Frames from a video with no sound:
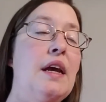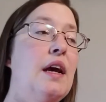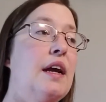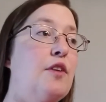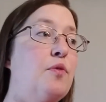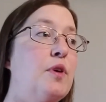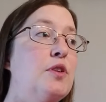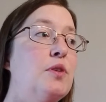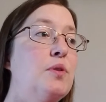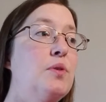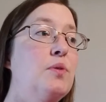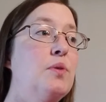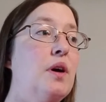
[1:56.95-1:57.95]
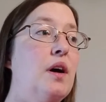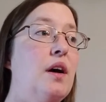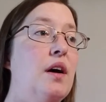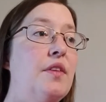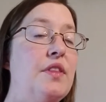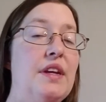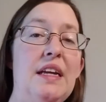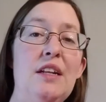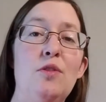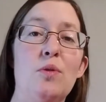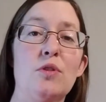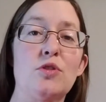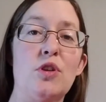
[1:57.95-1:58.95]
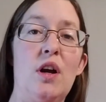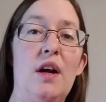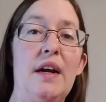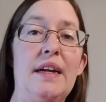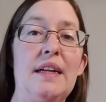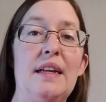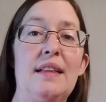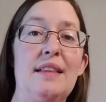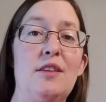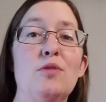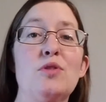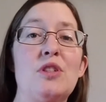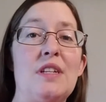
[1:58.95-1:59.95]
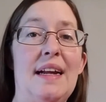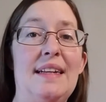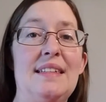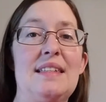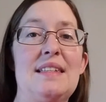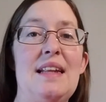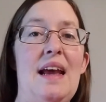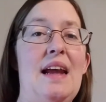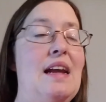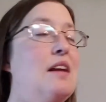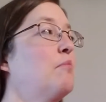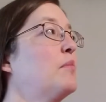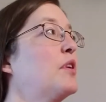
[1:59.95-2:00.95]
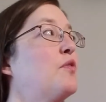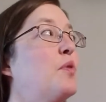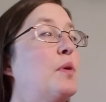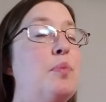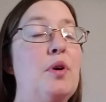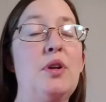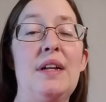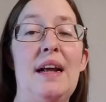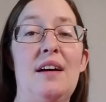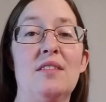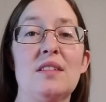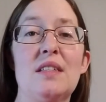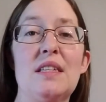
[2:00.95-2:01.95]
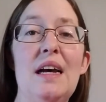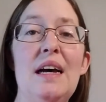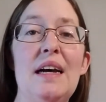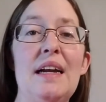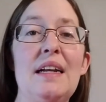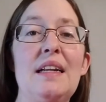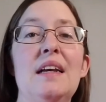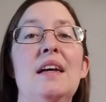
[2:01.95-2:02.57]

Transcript: If we do the indoor drying, those stains stay. But if we put it outside,